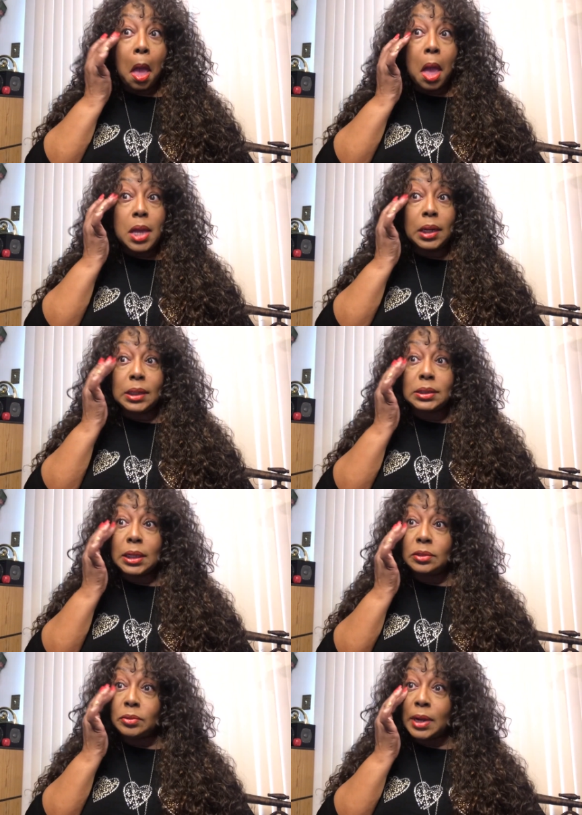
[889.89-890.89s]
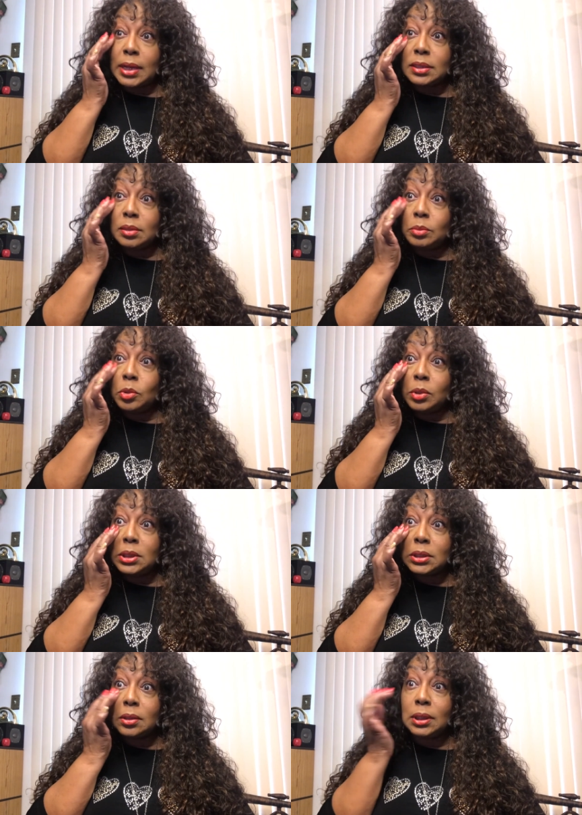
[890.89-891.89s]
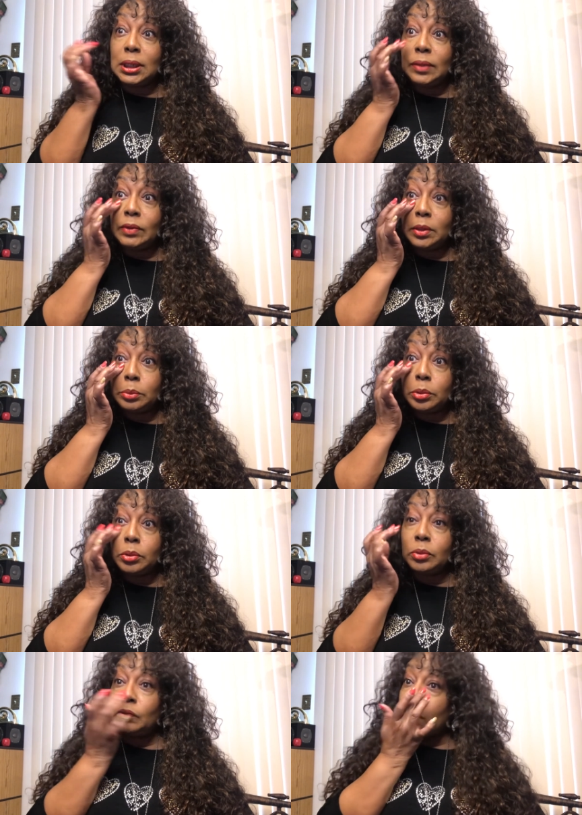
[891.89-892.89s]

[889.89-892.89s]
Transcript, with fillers: And as that dries some more, it's going to even improve.